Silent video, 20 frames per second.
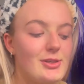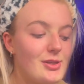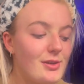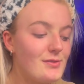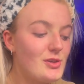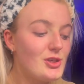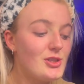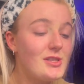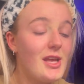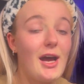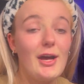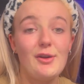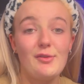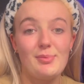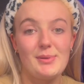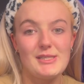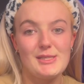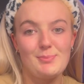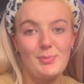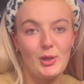so I've just started off
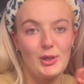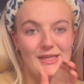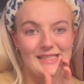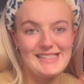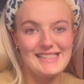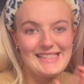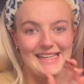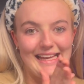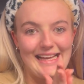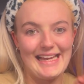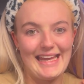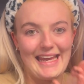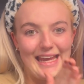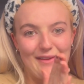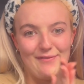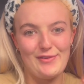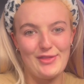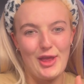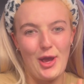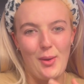by spot concealing,
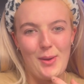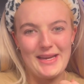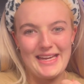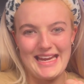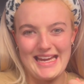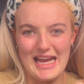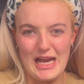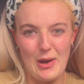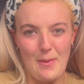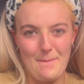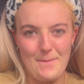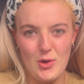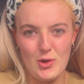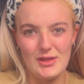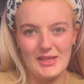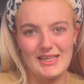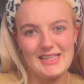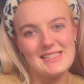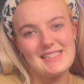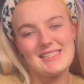even though I need a lot more
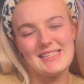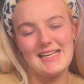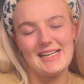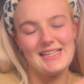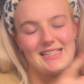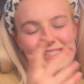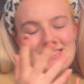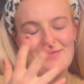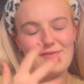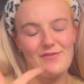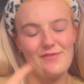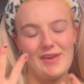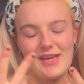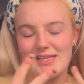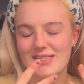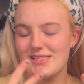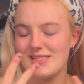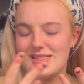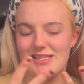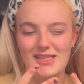than concealer to
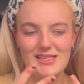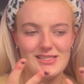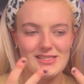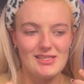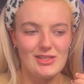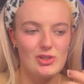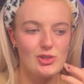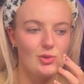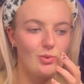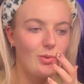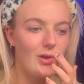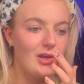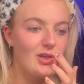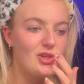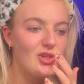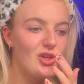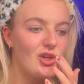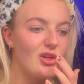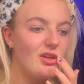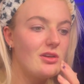fix this
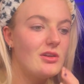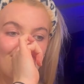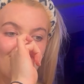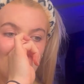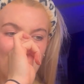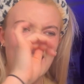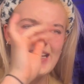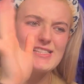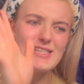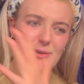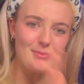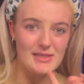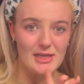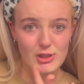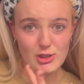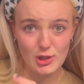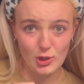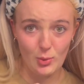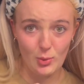situation time to get into the